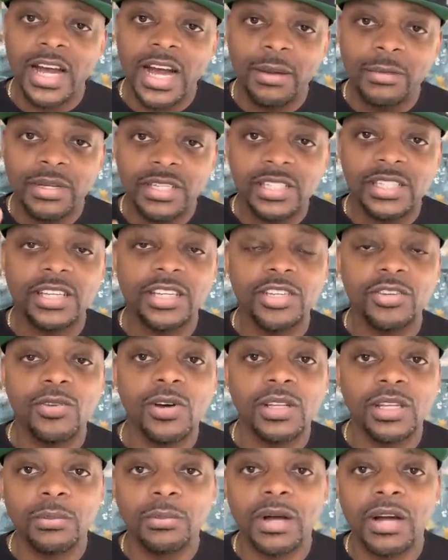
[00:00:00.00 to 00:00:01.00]
I'm going to tell you
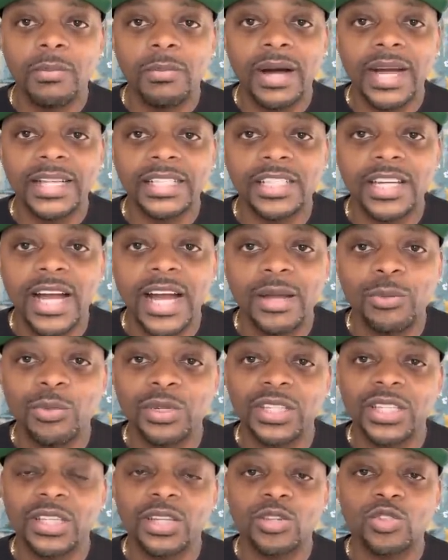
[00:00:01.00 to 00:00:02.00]
all about my time
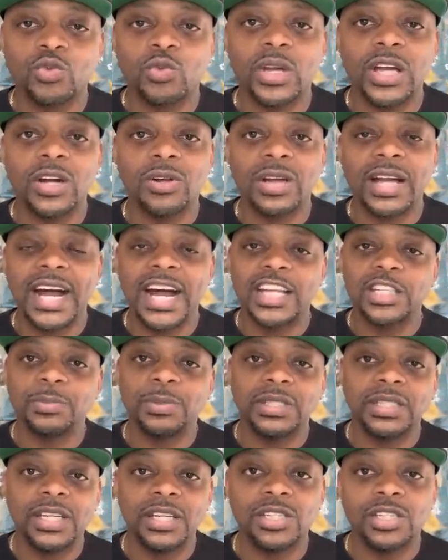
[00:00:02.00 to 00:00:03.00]
with it as well, guys.
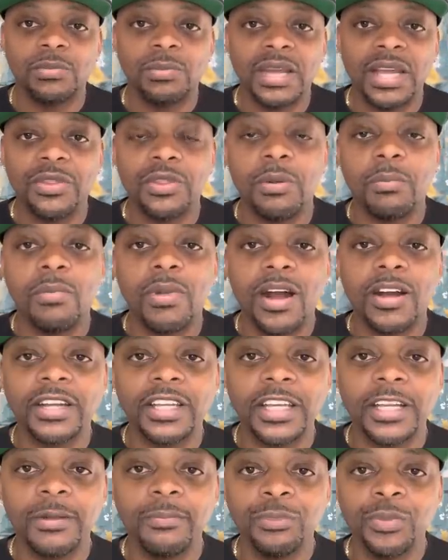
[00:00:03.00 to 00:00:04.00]
But listen, man, the
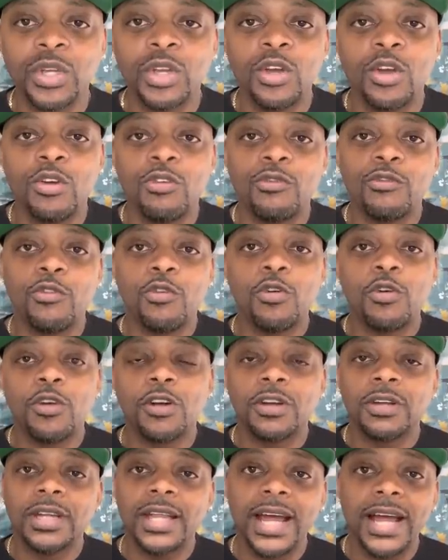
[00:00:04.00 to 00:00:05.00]
market
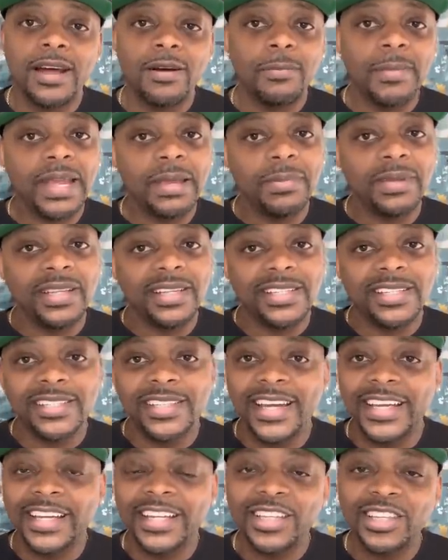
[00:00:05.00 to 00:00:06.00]
for now, maybe the
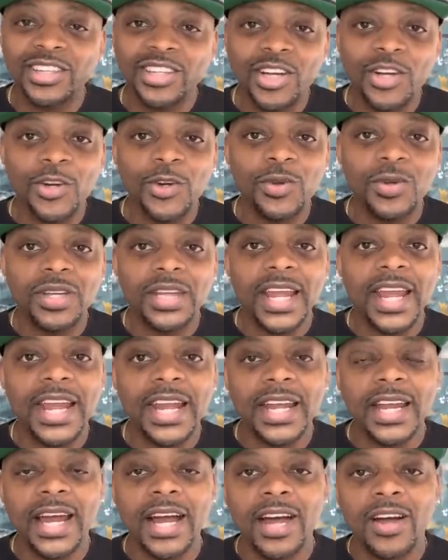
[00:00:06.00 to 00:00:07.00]
second, third
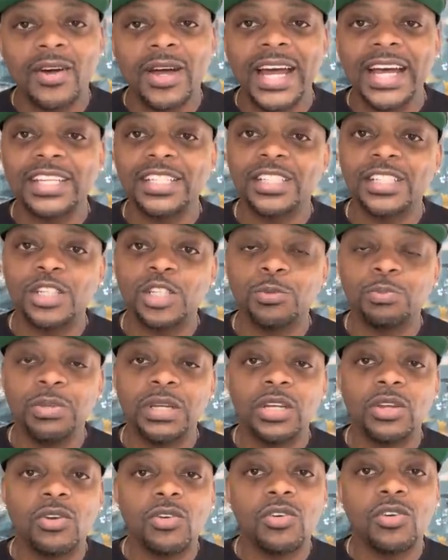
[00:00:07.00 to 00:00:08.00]
day now, has just
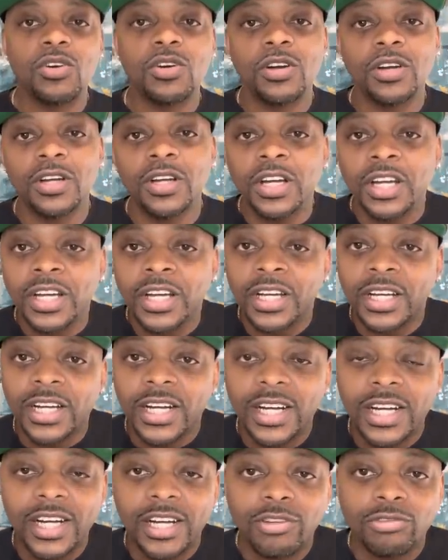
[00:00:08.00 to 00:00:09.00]
been on
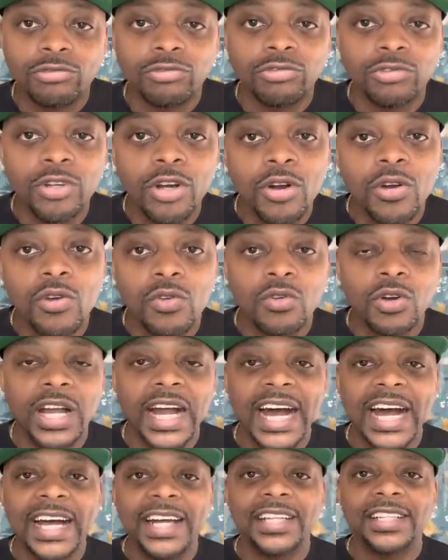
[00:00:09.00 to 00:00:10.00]
a roll,
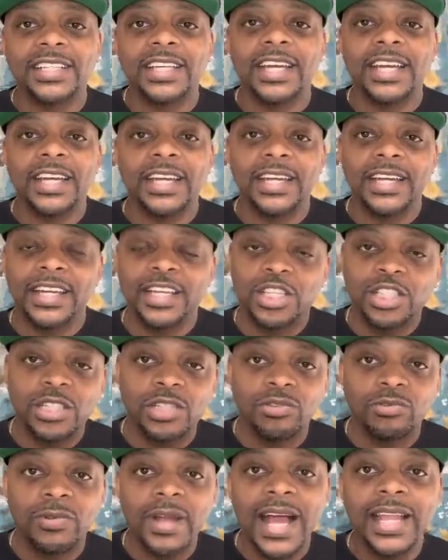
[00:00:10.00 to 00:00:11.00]
guys. And it's
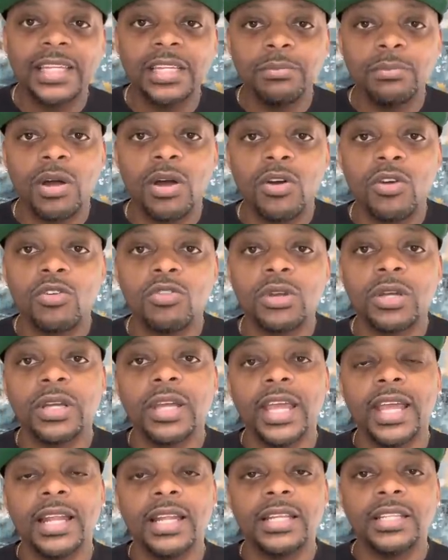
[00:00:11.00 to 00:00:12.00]
in rally mode.
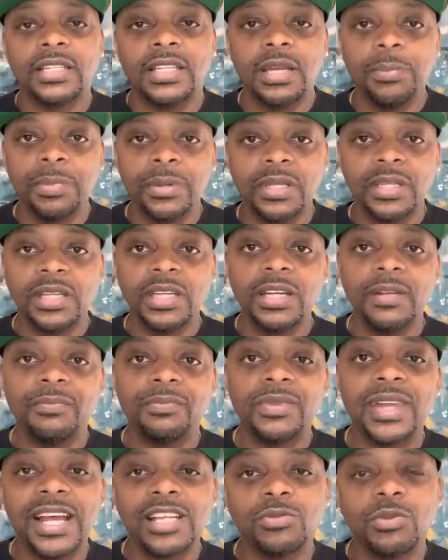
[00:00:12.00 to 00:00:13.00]
And typically,
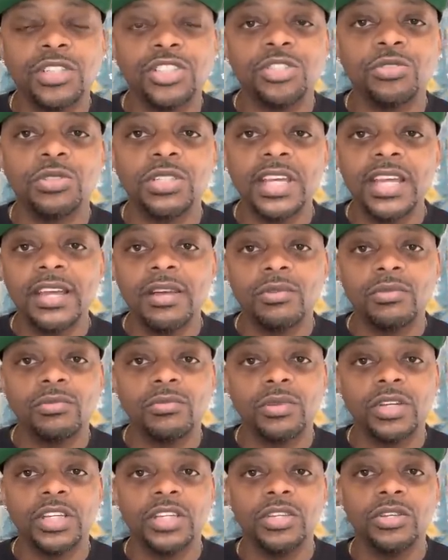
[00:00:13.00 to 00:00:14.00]
that's what you get
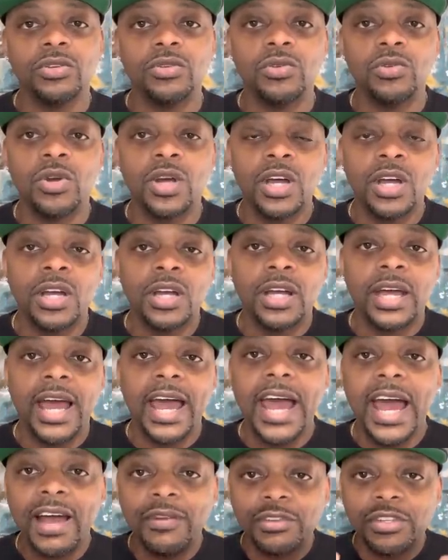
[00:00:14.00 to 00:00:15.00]
when you
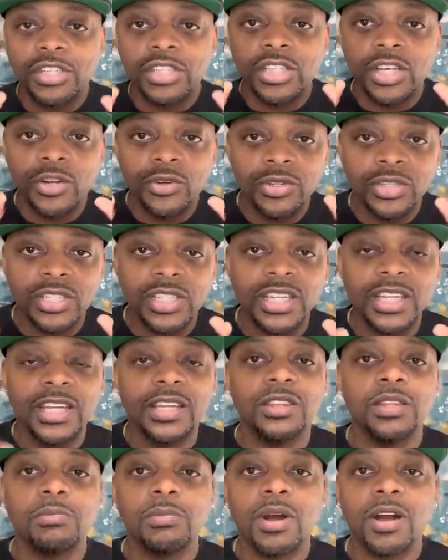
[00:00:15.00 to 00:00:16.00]
have certainty
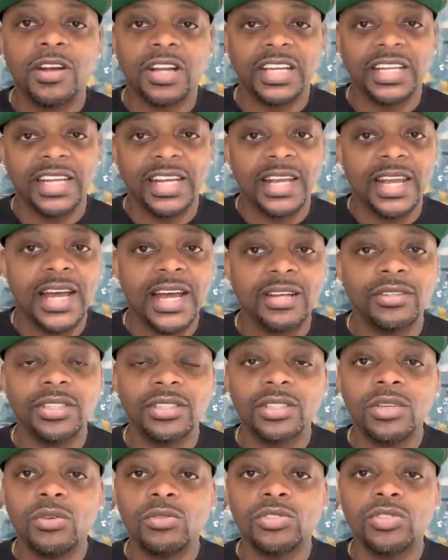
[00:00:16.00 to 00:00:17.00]
in the market. And now
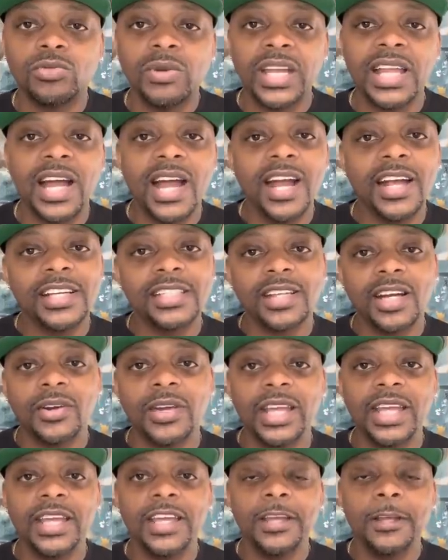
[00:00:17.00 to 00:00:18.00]
that those rate hikes
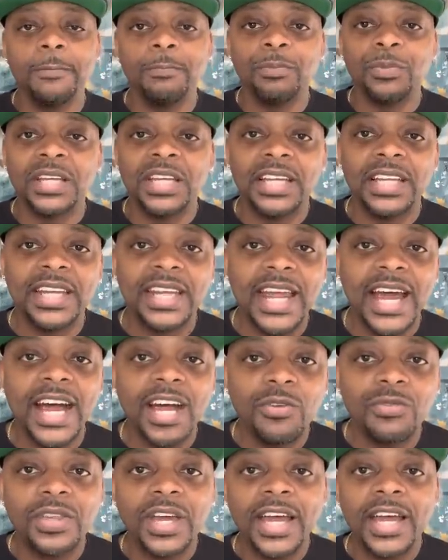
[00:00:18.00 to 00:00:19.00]
are in,
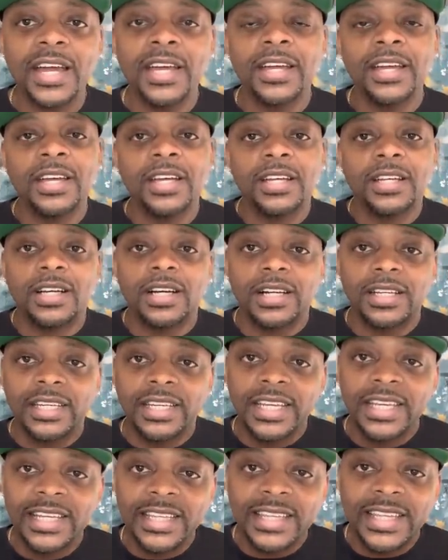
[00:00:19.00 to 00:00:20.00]
now that,
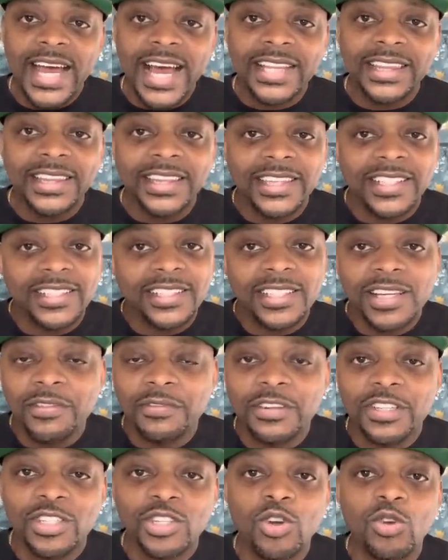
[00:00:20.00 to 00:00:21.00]
again, that
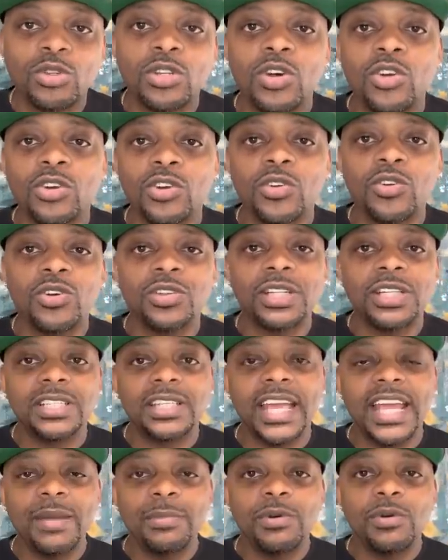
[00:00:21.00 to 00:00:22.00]
stuff is no longer on the
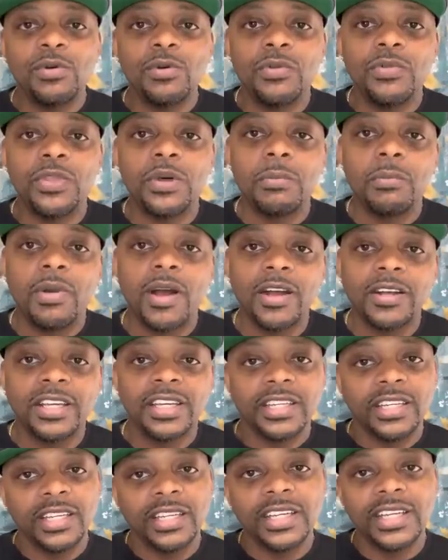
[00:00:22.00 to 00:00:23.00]
table, the
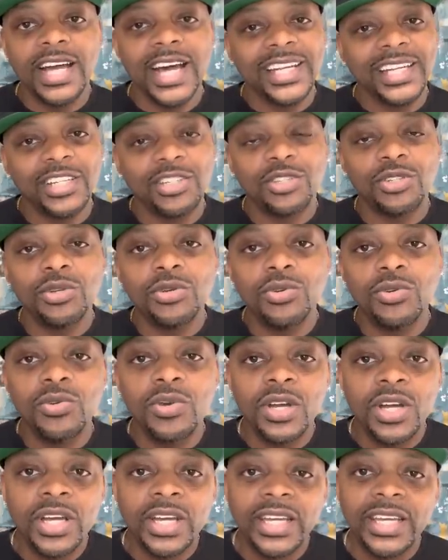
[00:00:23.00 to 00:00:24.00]
market can kind of
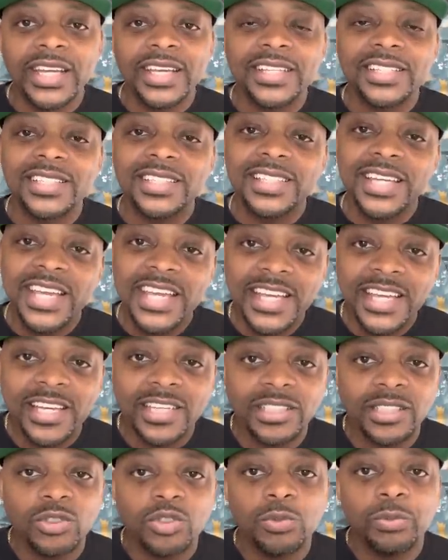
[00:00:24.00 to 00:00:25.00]
do its thing
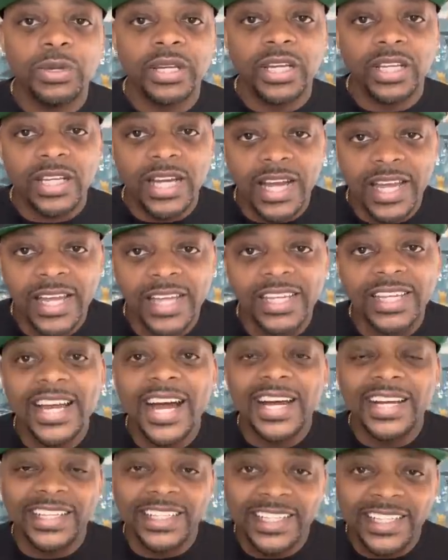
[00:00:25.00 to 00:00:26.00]
a little bit and
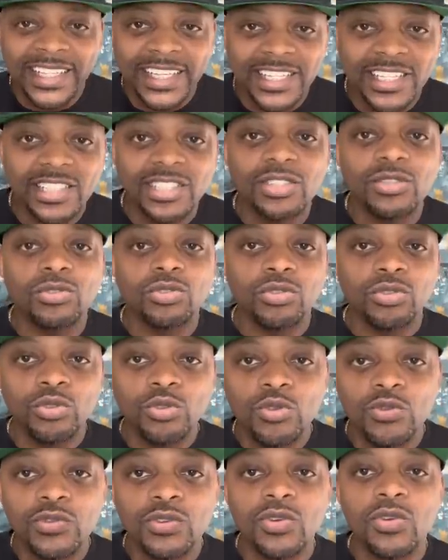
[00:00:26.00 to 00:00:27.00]
kind of get its little
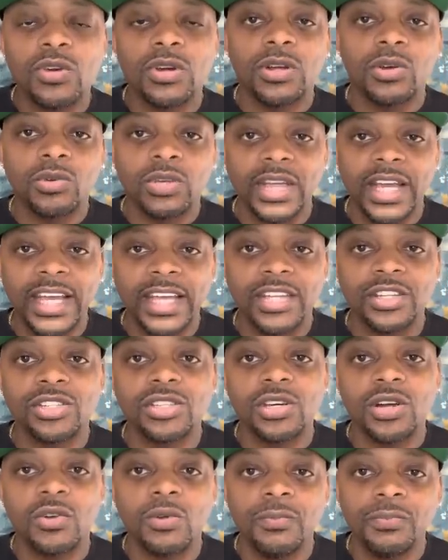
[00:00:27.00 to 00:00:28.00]
groove going, okay? And
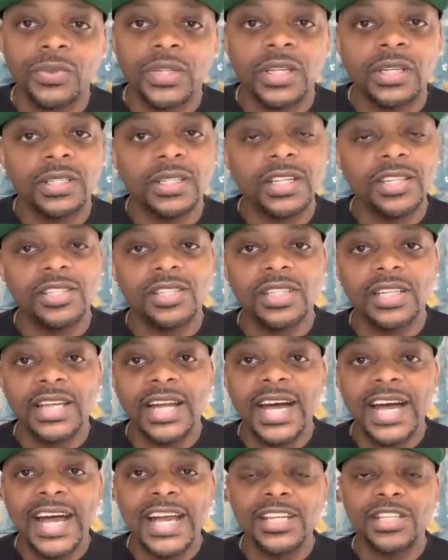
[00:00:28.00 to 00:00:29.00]
so, listen,
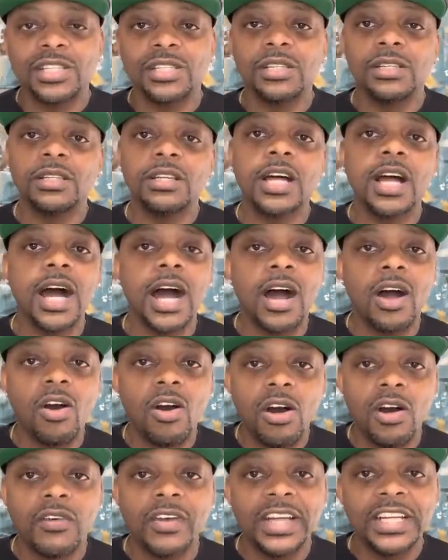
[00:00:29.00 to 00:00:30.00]
guys, I
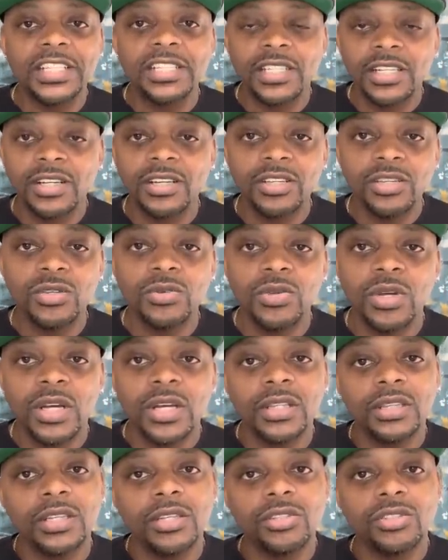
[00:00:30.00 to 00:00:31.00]
always tell you,
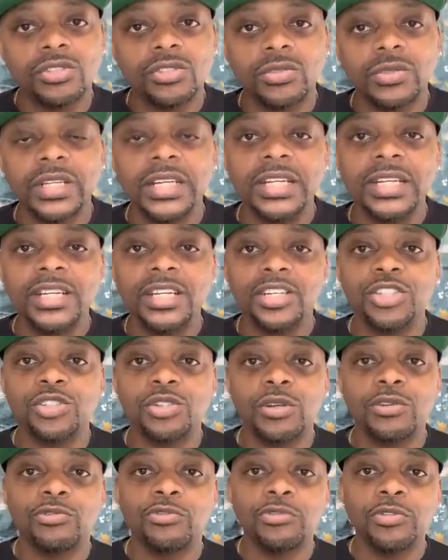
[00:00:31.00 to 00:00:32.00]
the trend is
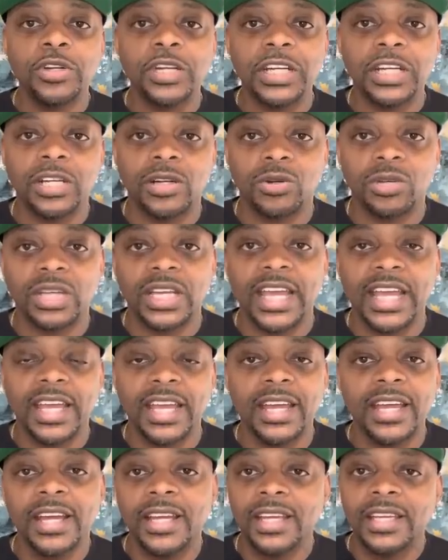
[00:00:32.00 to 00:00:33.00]
your friend,
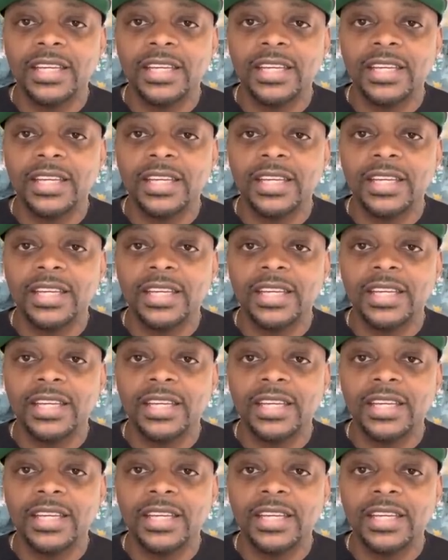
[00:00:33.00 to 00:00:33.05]
okay?